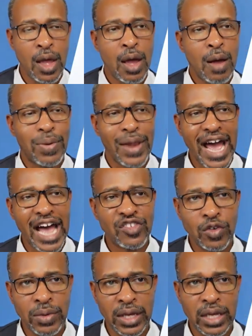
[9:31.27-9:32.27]

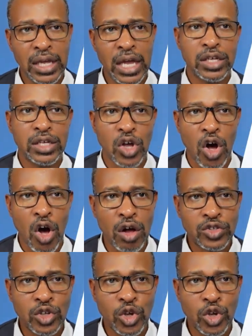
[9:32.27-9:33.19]
Blasphemy is also